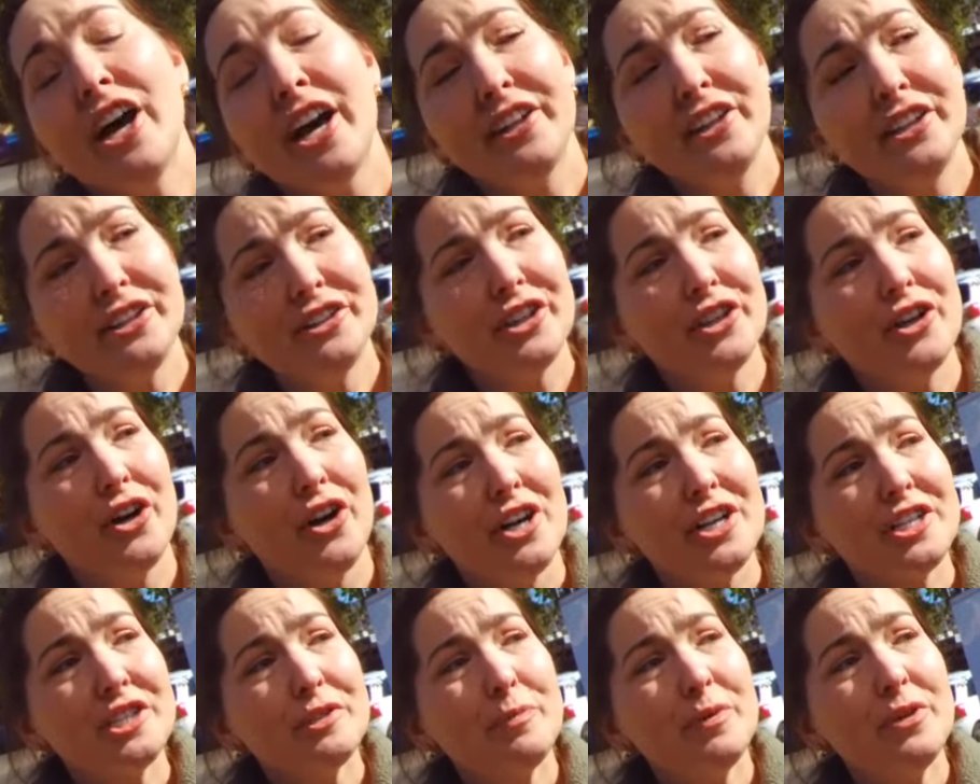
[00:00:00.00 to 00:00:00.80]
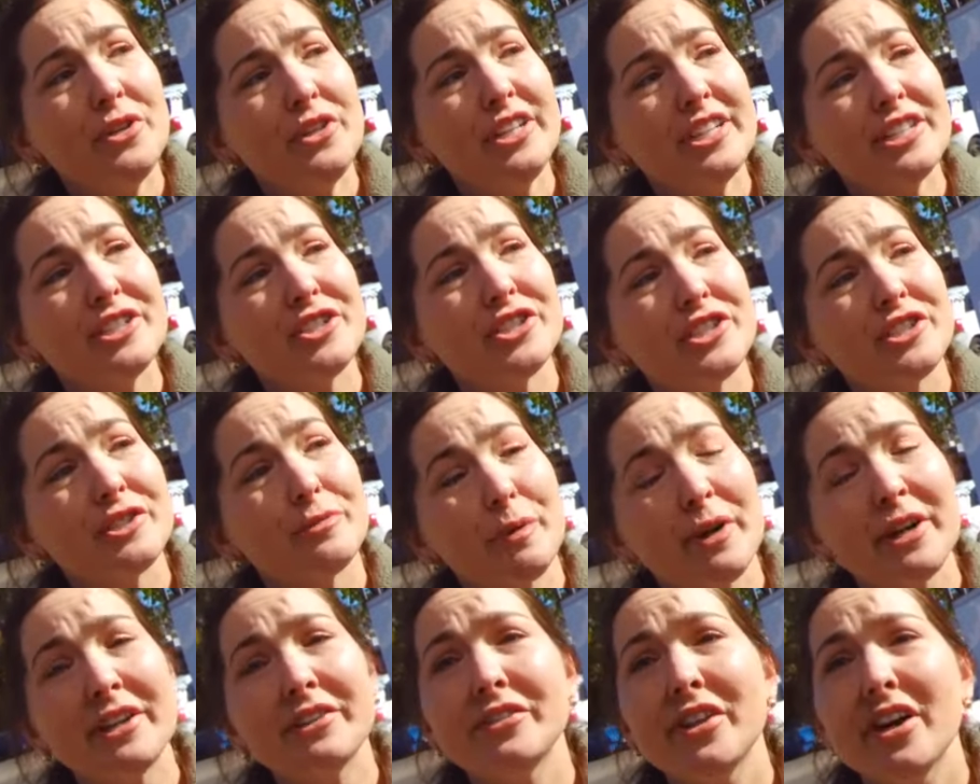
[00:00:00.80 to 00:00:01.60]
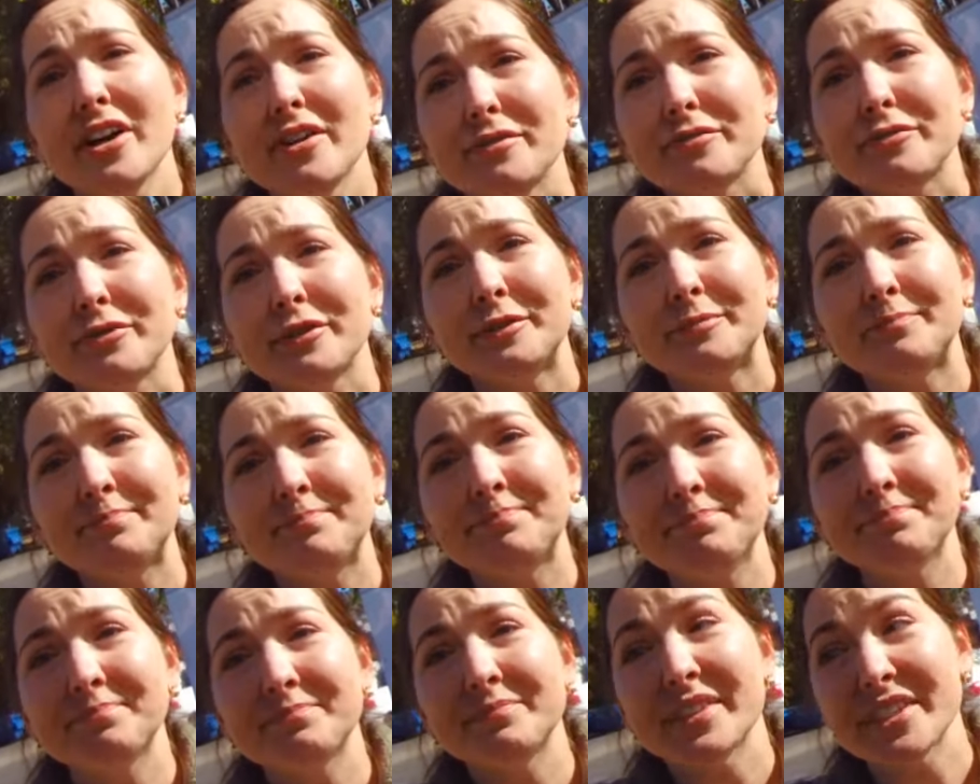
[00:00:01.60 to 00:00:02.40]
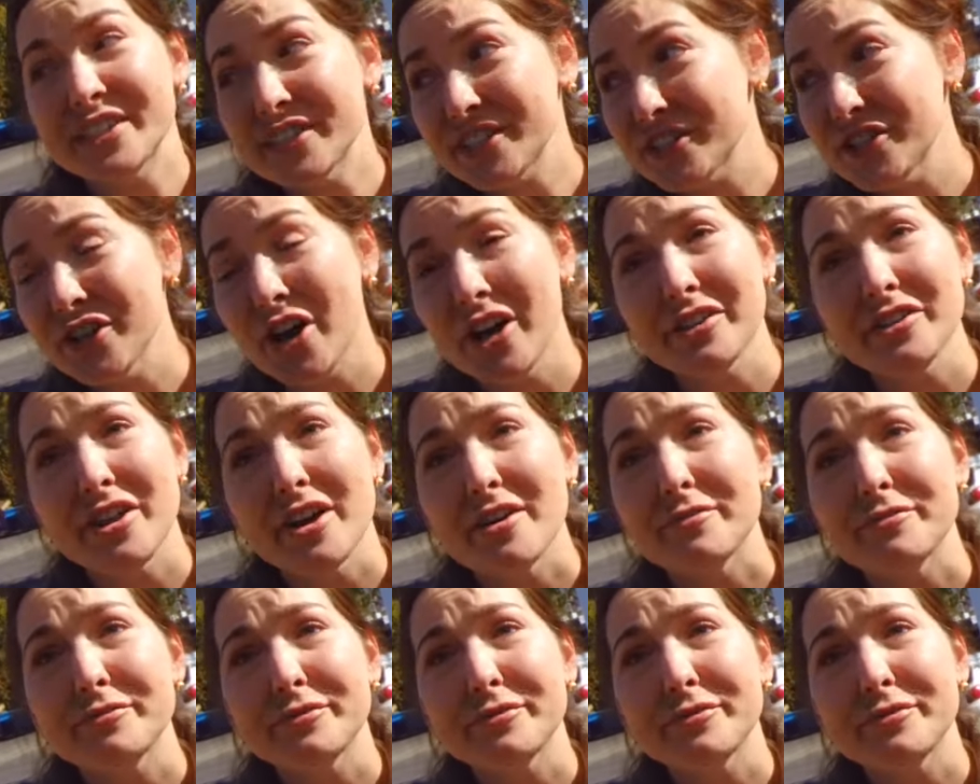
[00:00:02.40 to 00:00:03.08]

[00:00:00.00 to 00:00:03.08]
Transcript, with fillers: I think the gospel is mm-hmm. spreading love. This is not love.